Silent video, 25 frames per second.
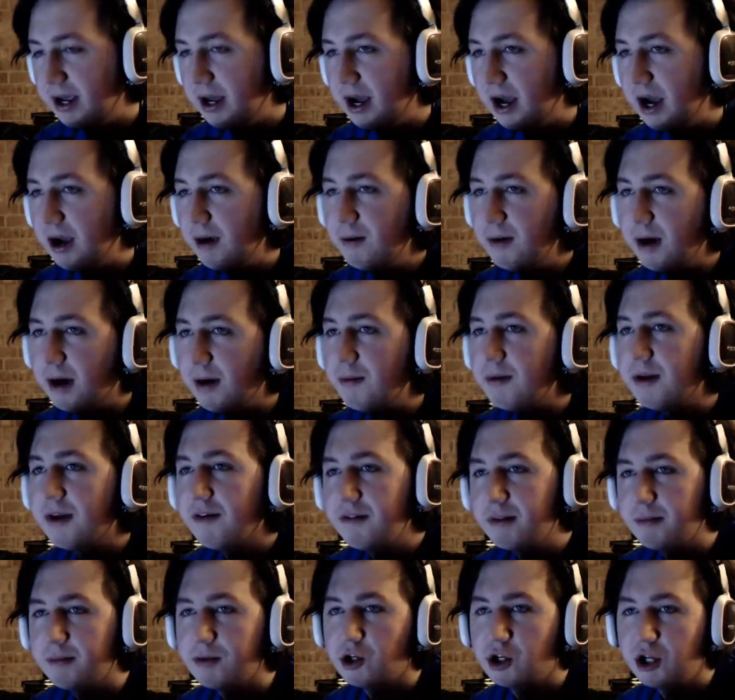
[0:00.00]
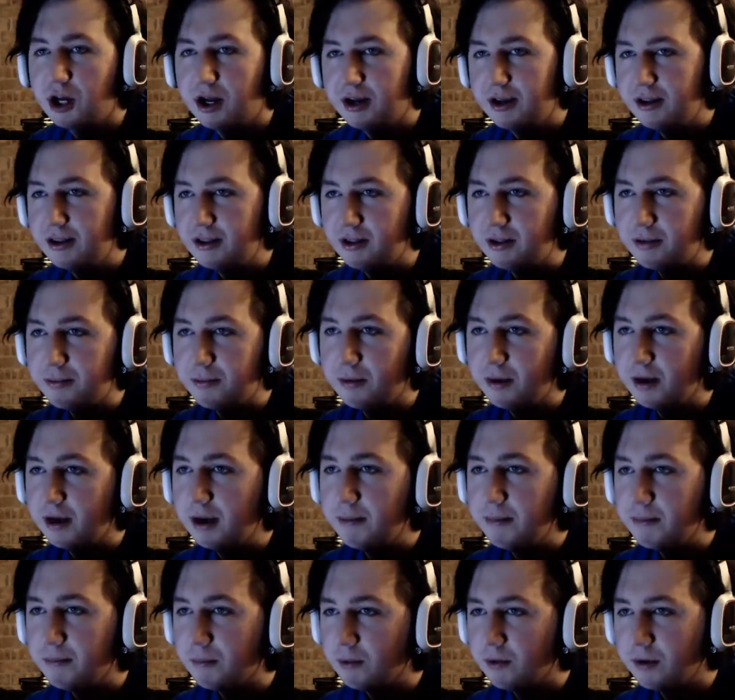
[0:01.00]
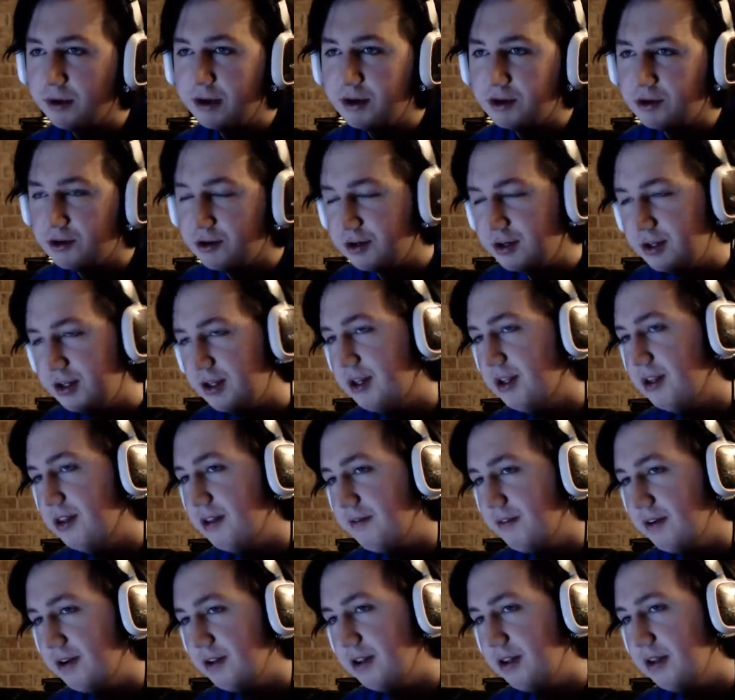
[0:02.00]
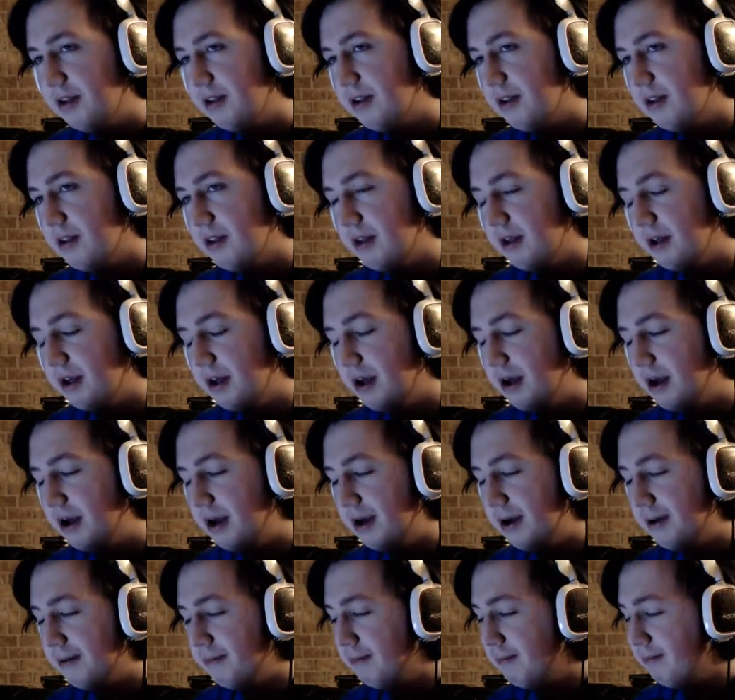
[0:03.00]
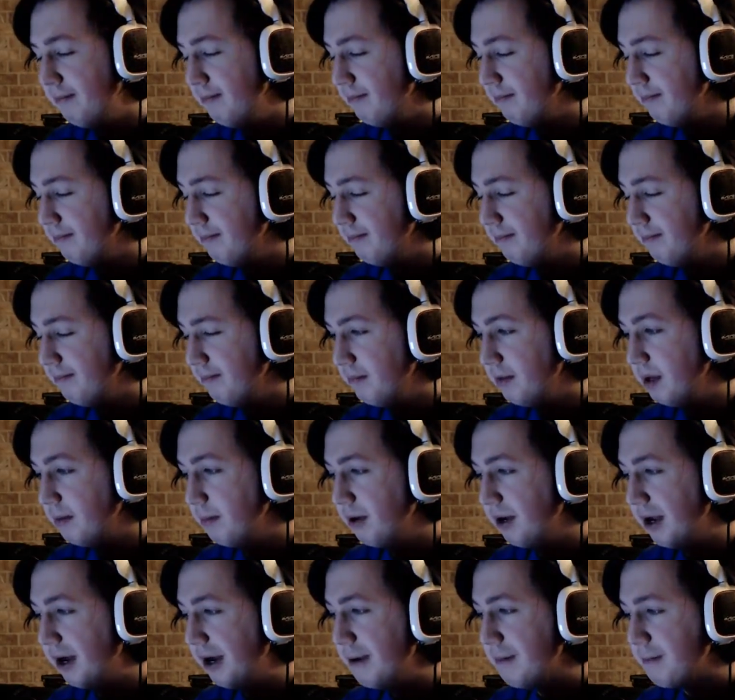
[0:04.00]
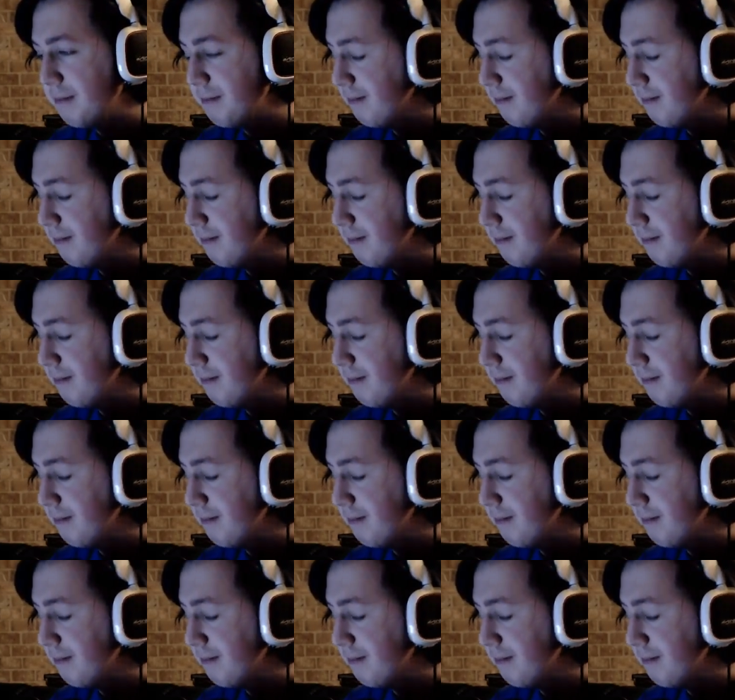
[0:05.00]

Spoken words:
I would give them a shot at this point. I'm more interested at the very least. Number 9.